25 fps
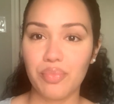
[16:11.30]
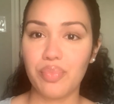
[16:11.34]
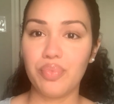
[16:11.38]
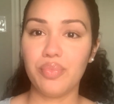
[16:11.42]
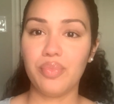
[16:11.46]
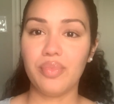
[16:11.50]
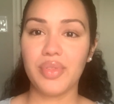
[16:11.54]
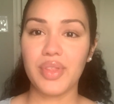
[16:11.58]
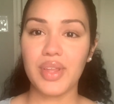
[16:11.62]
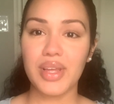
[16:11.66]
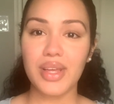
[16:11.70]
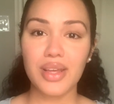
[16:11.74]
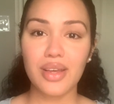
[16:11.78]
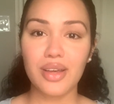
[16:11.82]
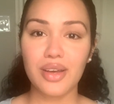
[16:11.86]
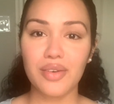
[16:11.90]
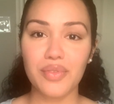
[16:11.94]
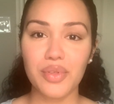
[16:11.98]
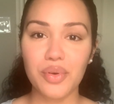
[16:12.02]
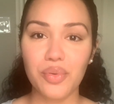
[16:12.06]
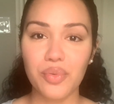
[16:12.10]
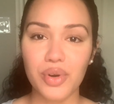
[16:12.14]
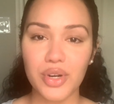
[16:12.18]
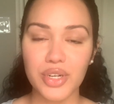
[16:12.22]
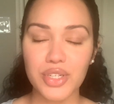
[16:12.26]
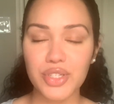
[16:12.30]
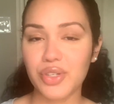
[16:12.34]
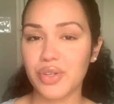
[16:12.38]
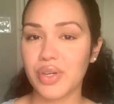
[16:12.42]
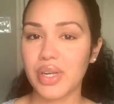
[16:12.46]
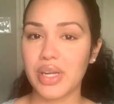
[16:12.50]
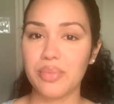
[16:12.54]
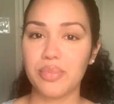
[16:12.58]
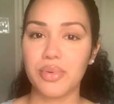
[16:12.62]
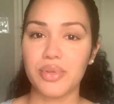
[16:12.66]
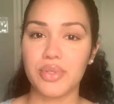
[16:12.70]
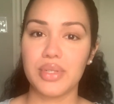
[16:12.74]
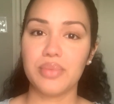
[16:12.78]
thinking of the worst, you're
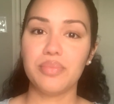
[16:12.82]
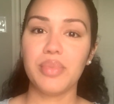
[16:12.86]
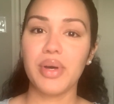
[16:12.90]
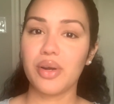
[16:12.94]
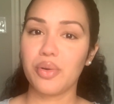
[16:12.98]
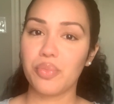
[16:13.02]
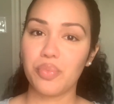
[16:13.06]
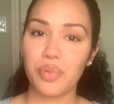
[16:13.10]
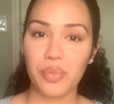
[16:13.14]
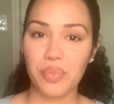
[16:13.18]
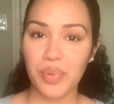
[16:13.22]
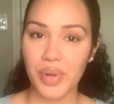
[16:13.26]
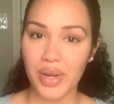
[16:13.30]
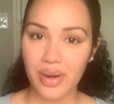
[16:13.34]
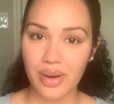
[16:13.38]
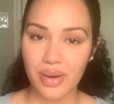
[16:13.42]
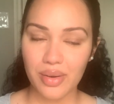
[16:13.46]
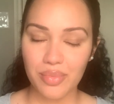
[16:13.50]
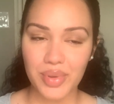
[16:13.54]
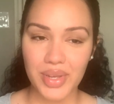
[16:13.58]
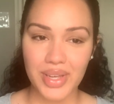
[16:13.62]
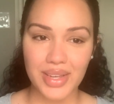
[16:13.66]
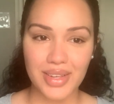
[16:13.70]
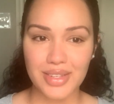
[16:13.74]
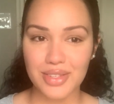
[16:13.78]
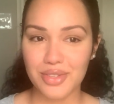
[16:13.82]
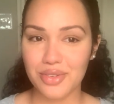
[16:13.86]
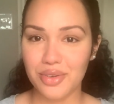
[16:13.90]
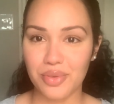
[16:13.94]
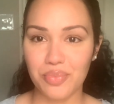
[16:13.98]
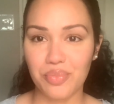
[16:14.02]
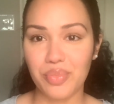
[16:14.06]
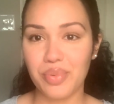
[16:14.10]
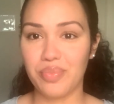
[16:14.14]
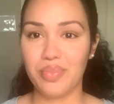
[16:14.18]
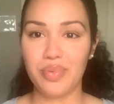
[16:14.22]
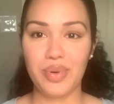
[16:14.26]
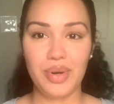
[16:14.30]
able to better prepare, because you're
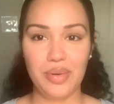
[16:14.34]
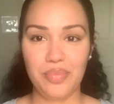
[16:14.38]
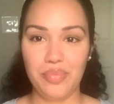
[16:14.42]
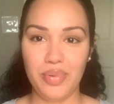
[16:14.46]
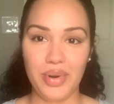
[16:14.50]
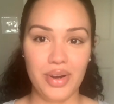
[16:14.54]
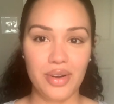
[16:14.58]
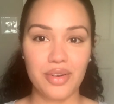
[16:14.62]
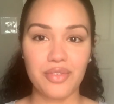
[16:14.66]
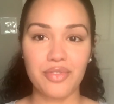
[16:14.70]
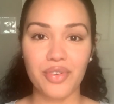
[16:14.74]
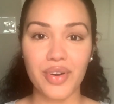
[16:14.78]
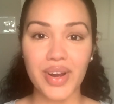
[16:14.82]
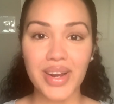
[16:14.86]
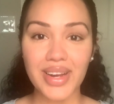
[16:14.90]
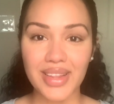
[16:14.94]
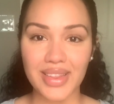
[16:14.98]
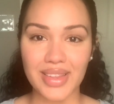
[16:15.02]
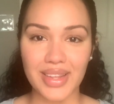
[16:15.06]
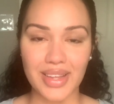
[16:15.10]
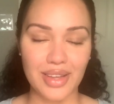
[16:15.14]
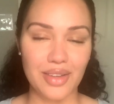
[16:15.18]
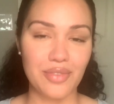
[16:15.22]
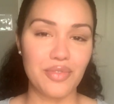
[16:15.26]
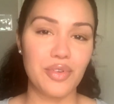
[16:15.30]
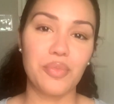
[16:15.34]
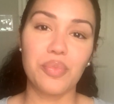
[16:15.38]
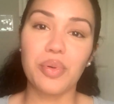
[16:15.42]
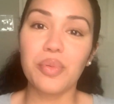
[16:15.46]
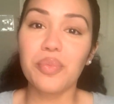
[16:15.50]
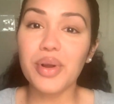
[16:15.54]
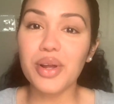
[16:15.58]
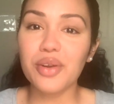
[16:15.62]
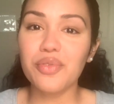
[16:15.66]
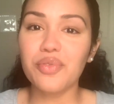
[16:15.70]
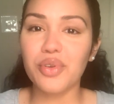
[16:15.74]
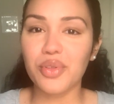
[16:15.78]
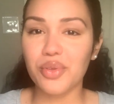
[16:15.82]
prepared for anything. If you're
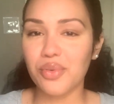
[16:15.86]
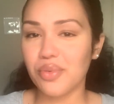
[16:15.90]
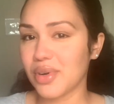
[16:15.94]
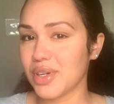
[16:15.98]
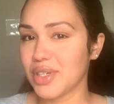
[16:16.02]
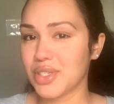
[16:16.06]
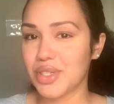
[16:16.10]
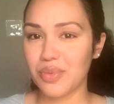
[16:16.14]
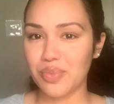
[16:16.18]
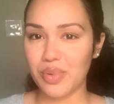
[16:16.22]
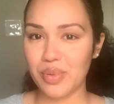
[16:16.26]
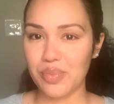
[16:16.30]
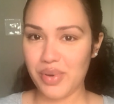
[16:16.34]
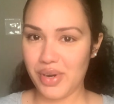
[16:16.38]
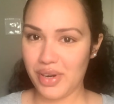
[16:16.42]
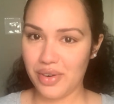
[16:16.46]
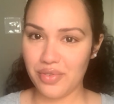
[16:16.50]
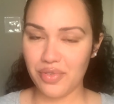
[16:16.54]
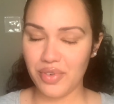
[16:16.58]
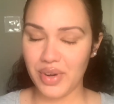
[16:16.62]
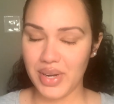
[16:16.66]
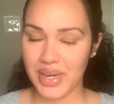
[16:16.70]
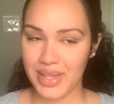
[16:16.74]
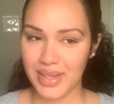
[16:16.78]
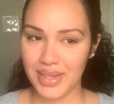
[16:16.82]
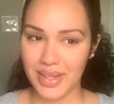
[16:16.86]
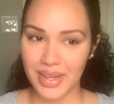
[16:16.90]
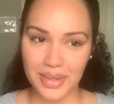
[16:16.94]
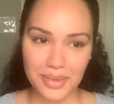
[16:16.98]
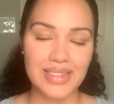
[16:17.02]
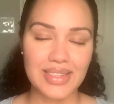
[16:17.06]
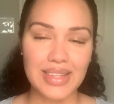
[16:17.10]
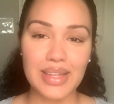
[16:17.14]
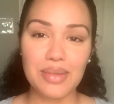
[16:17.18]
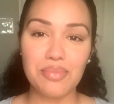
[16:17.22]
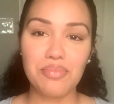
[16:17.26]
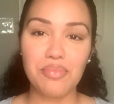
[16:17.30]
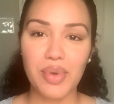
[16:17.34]
prepared for the worst, you're prepared for anything.
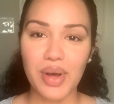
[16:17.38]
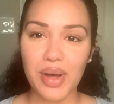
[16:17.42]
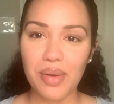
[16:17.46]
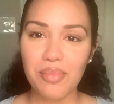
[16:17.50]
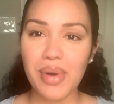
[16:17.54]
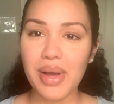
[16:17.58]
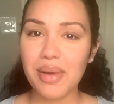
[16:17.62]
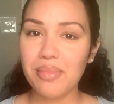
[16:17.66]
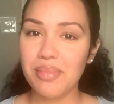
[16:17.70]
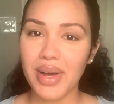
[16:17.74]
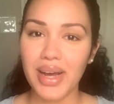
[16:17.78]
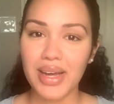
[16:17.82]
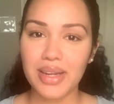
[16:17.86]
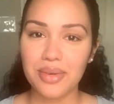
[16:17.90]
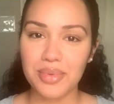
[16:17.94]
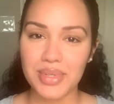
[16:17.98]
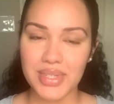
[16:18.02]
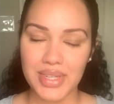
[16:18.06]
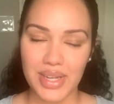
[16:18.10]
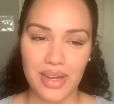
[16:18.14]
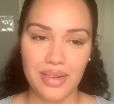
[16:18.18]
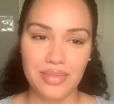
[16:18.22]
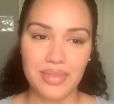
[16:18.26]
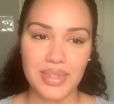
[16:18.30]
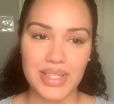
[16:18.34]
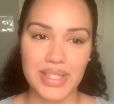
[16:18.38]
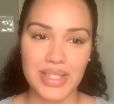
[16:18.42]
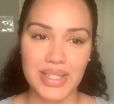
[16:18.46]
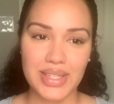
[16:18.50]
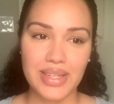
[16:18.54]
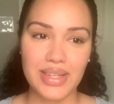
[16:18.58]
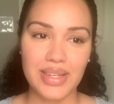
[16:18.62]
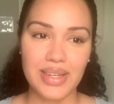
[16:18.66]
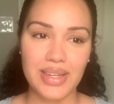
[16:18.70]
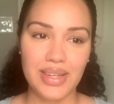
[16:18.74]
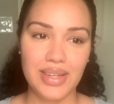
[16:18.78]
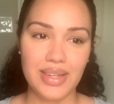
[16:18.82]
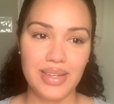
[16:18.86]
My mind was
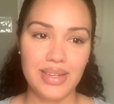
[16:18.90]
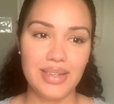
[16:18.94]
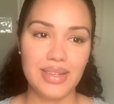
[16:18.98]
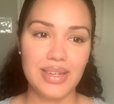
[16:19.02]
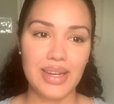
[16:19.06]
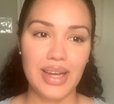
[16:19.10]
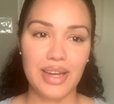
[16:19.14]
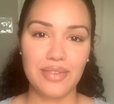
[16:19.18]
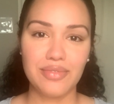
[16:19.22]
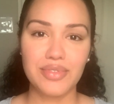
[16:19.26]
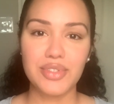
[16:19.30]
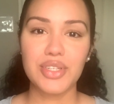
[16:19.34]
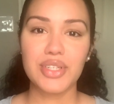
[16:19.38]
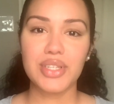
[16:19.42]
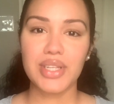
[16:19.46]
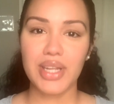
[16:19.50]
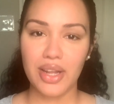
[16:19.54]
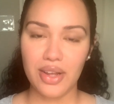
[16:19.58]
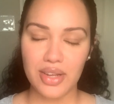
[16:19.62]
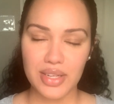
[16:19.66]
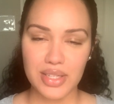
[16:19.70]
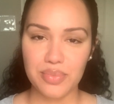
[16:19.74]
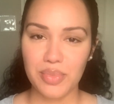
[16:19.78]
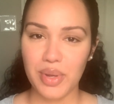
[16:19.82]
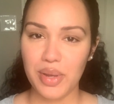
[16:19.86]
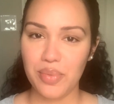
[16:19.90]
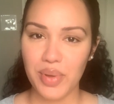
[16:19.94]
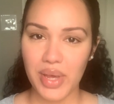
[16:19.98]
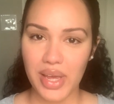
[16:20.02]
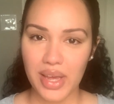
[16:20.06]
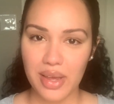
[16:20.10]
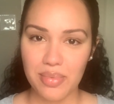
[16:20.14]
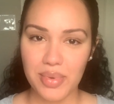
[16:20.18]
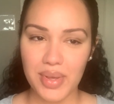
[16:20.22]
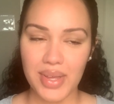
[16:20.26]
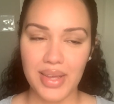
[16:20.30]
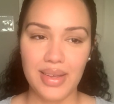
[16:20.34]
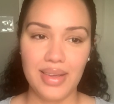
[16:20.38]
obviously in, I've just lost my
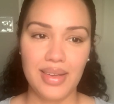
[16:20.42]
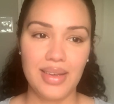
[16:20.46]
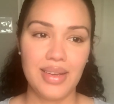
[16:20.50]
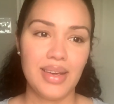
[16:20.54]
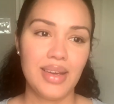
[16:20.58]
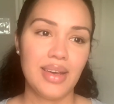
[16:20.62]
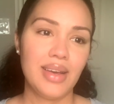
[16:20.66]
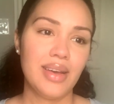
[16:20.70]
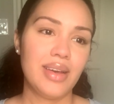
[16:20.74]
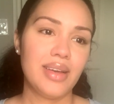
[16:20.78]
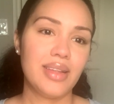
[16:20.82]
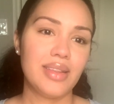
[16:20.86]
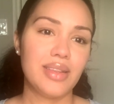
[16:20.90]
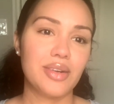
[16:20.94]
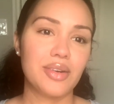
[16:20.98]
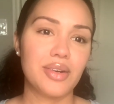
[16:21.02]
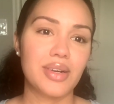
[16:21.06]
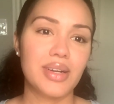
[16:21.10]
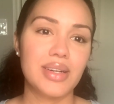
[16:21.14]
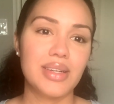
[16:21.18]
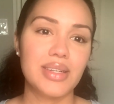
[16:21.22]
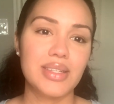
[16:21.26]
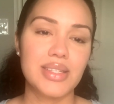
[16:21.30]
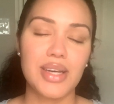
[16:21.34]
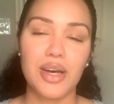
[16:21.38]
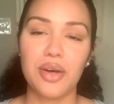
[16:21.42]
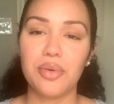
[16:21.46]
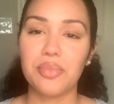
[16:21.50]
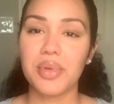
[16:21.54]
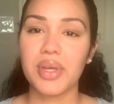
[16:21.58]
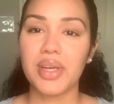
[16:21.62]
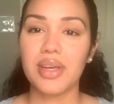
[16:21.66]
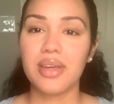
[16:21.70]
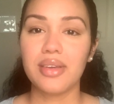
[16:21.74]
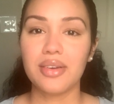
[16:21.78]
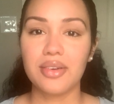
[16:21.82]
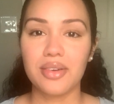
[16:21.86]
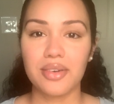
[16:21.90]
baby. They're gonna tell
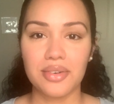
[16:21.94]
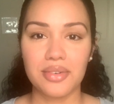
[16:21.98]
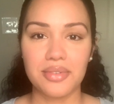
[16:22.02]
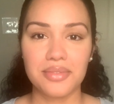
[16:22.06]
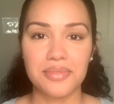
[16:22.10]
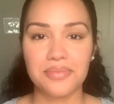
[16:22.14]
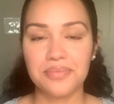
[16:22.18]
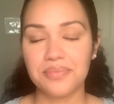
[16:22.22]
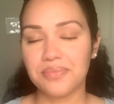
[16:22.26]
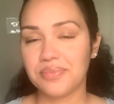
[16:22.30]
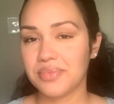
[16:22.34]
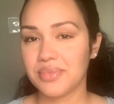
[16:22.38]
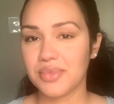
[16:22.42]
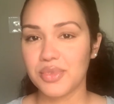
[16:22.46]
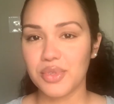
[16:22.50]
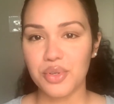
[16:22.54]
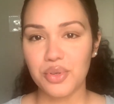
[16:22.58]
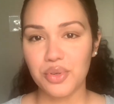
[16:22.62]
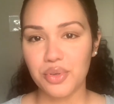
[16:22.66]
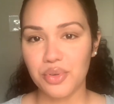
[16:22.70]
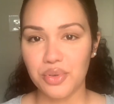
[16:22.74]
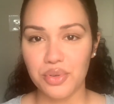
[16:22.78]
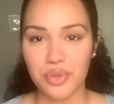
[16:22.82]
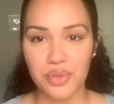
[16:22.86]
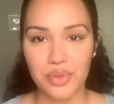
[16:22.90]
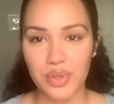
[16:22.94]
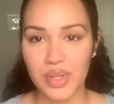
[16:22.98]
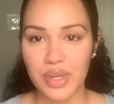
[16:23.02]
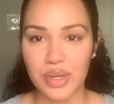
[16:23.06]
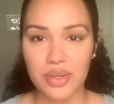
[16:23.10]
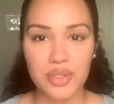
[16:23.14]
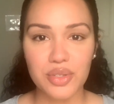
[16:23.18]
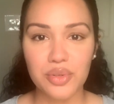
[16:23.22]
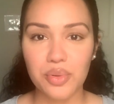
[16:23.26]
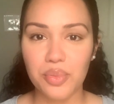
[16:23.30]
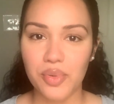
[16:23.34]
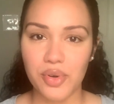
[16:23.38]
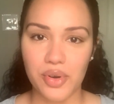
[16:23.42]
me, there's
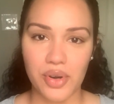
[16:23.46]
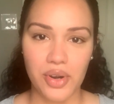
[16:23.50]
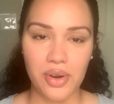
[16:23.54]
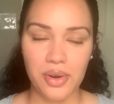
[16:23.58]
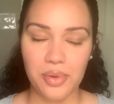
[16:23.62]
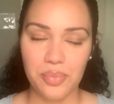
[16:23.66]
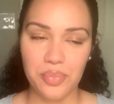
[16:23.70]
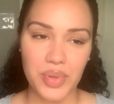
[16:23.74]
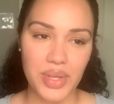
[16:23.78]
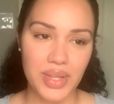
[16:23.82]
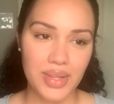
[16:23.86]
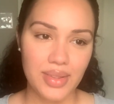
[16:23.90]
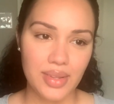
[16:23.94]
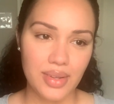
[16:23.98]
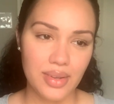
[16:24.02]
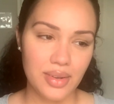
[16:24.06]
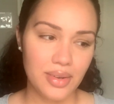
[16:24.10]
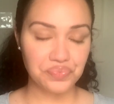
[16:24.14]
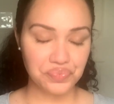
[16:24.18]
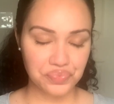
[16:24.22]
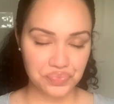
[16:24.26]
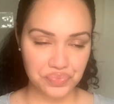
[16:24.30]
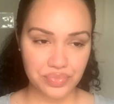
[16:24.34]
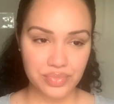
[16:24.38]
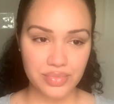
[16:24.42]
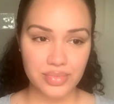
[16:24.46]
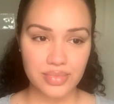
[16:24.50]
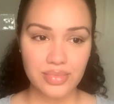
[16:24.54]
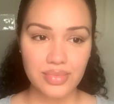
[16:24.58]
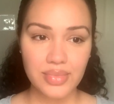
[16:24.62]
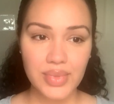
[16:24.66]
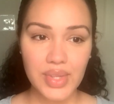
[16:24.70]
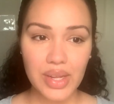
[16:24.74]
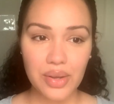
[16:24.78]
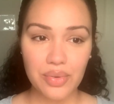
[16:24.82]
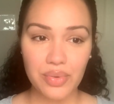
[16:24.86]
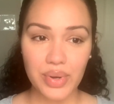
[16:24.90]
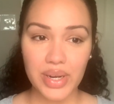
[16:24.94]
no more heartbeat there.
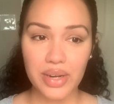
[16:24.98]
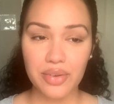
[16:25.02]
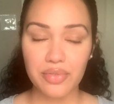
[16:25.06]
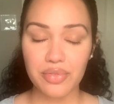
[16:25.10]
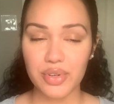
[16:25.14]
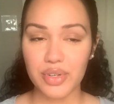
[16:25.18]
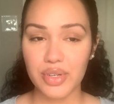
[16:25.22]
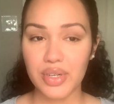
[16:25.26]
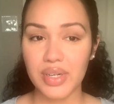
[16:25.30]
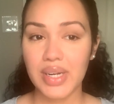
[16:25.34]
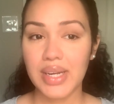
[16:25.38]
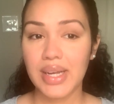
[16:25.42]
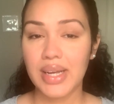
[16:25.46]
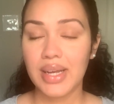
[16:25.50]
Waiting for